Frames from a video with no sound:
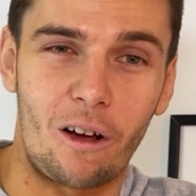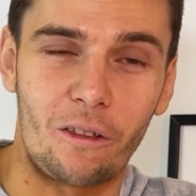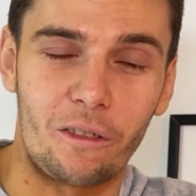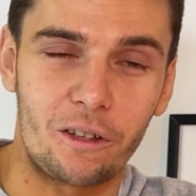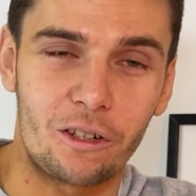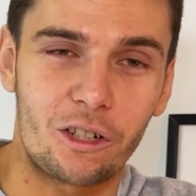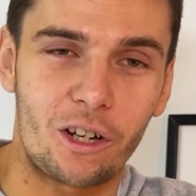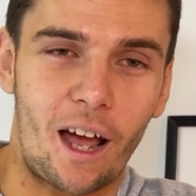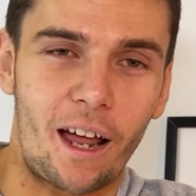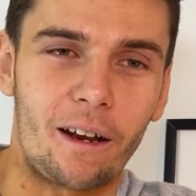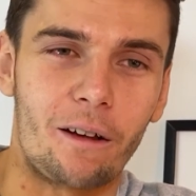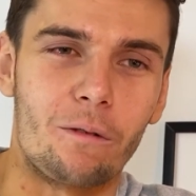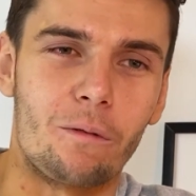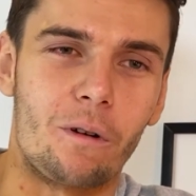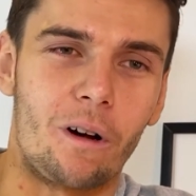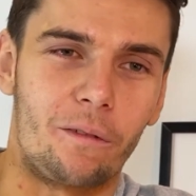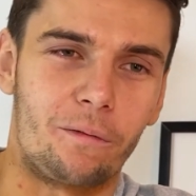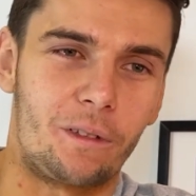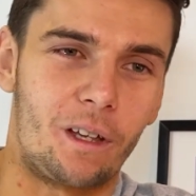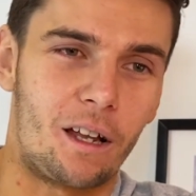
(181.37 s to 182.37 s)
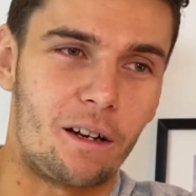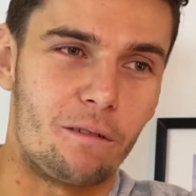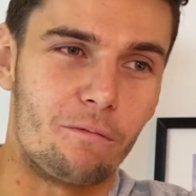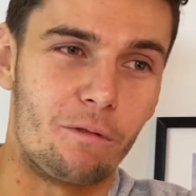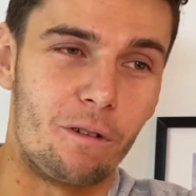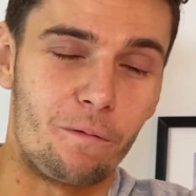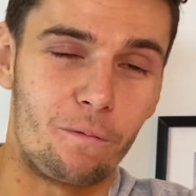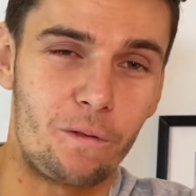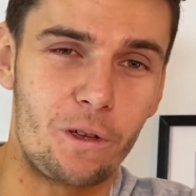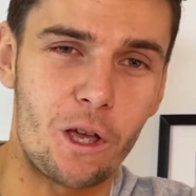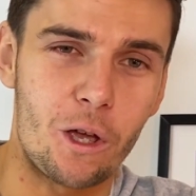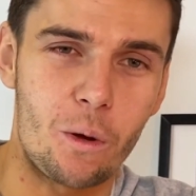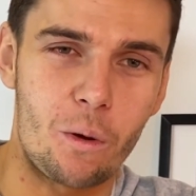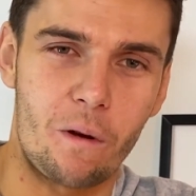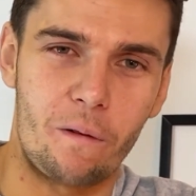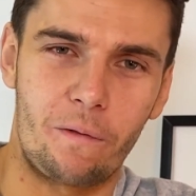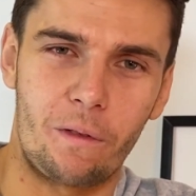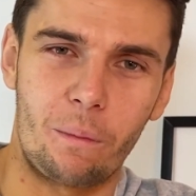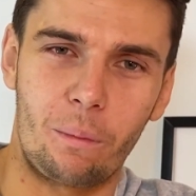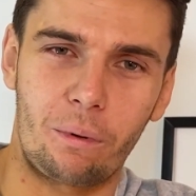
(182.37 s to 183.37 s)
on the channel. I've done a review
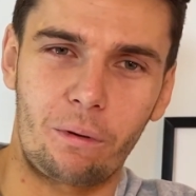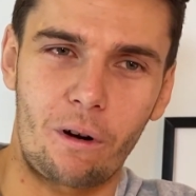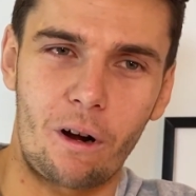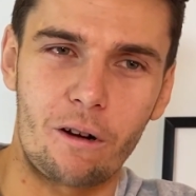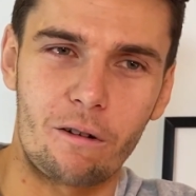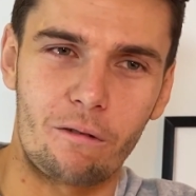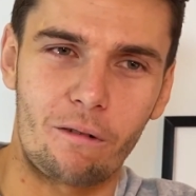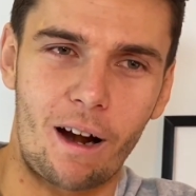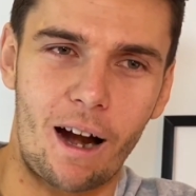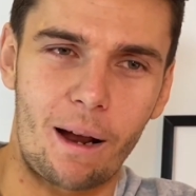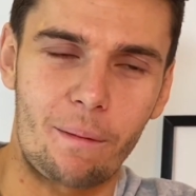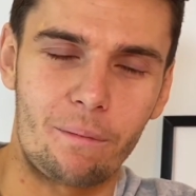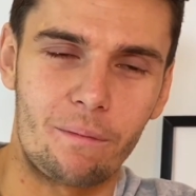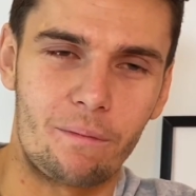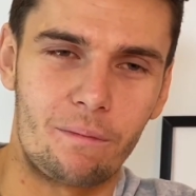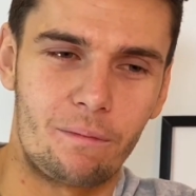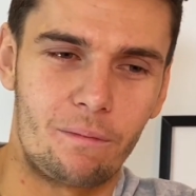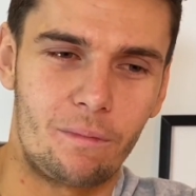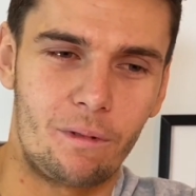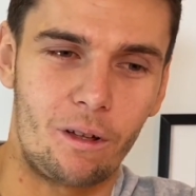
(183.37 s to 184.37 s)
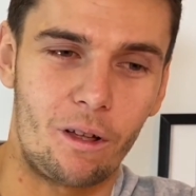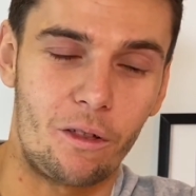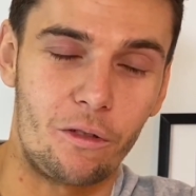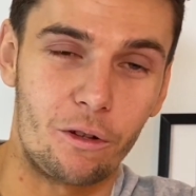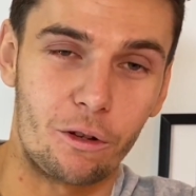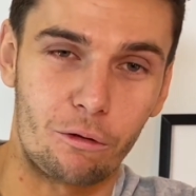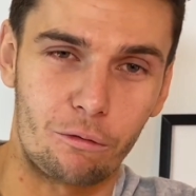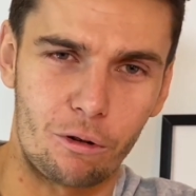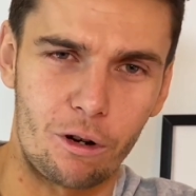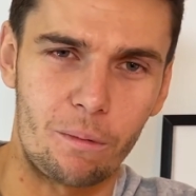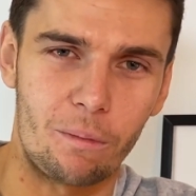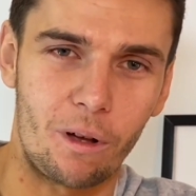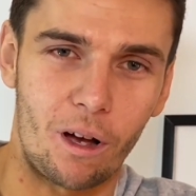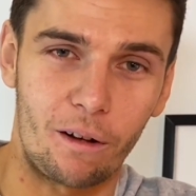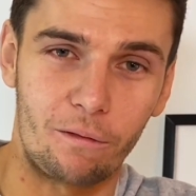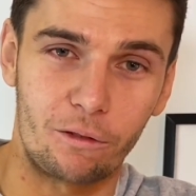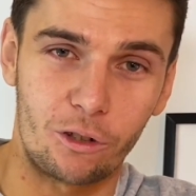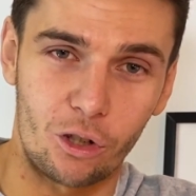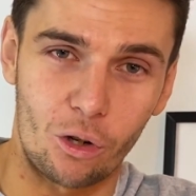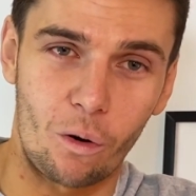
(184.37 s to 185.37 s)
of the program and the group that
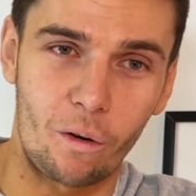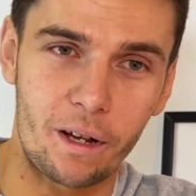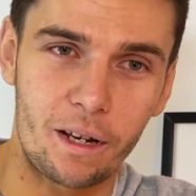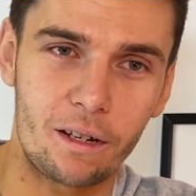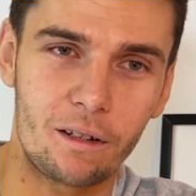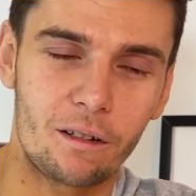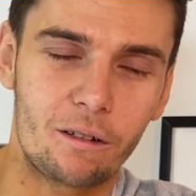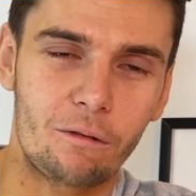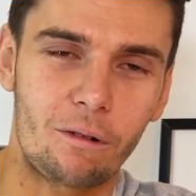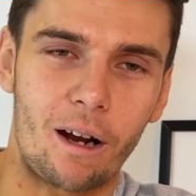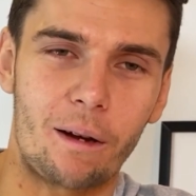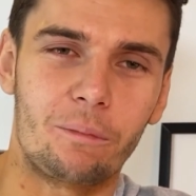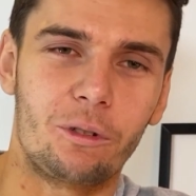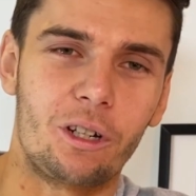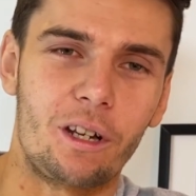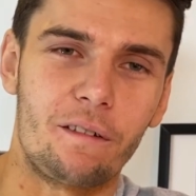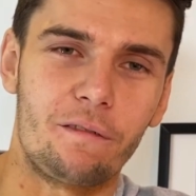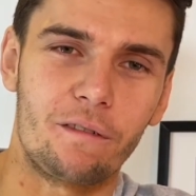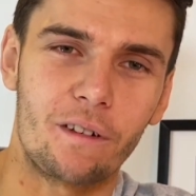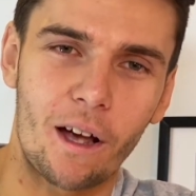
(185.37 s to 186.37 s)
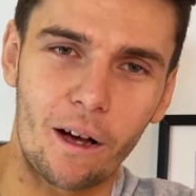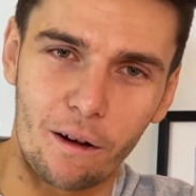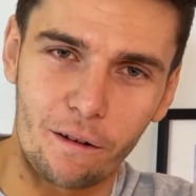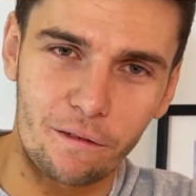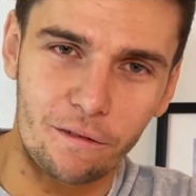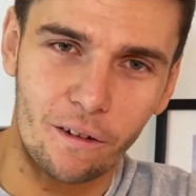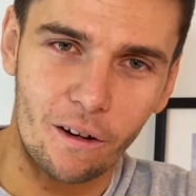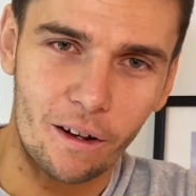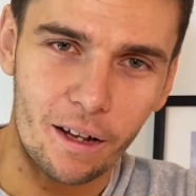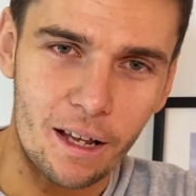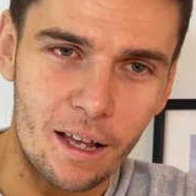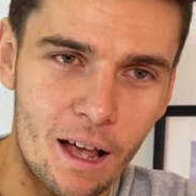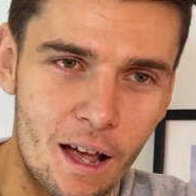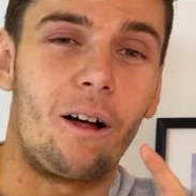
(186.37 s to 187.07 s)
I've joined, Crep Chief Notify.